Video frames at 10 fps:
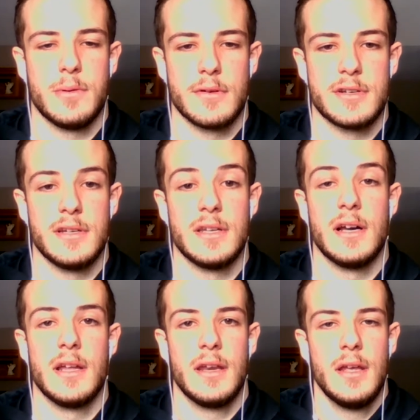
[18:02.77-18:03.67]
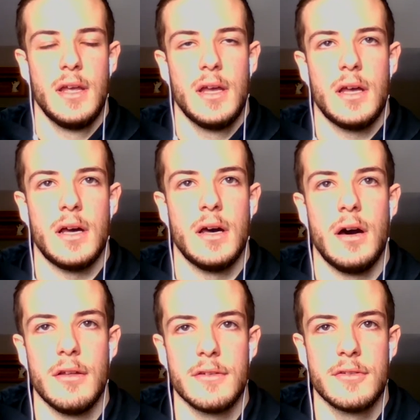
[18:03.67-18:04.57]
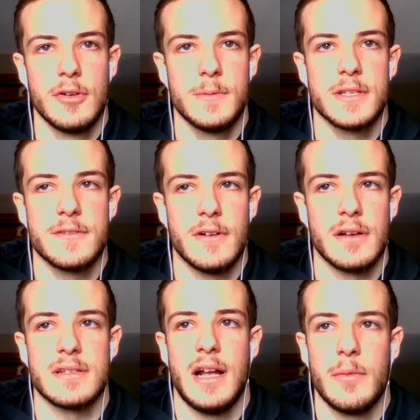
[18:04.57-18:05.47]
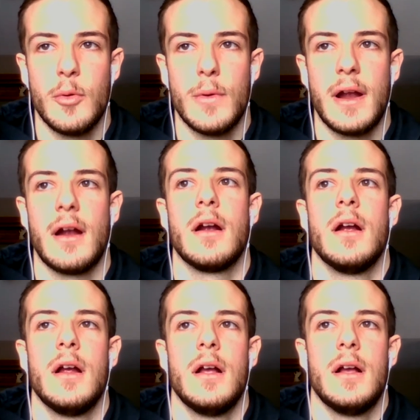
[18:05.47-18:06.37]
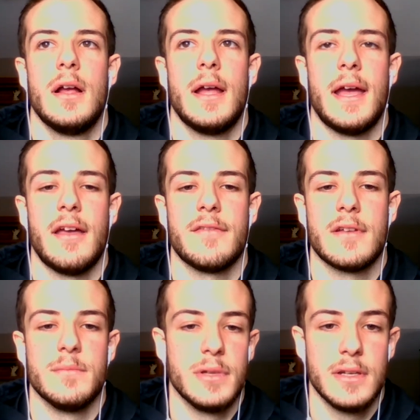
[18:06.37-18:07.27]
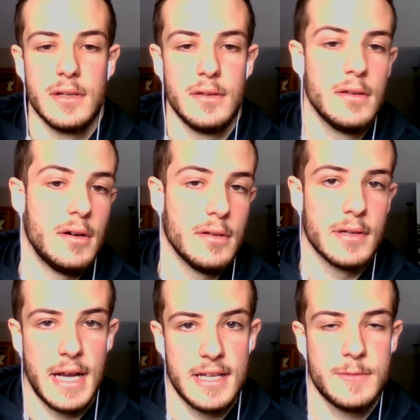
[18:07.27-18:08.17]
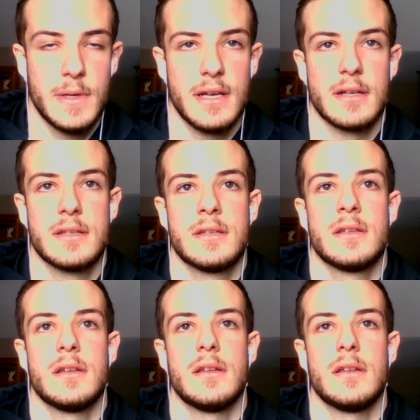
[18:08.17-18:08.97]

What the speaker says: portion done. All the groups, as far as I'm aware, have completed all their aspects.